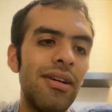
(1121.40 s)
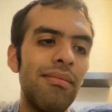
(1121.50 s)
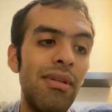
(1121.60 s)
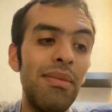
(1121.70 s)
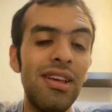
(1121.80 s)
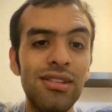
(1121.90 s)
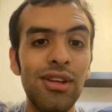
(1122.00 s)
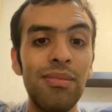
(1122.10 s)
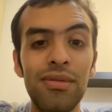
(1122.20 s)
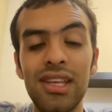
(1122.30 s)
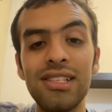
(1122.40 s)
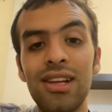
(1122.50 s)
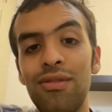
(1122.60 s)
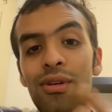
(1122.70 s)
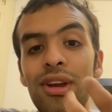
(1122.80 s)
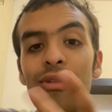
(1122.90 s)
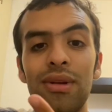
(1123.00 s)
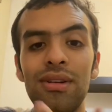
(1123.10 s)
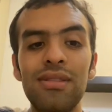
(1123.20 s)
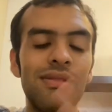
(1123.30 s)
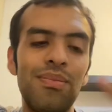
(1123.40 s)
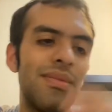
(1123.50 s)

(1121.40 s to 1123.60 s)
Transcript: Maybe he saw the potential of Ogier Renault.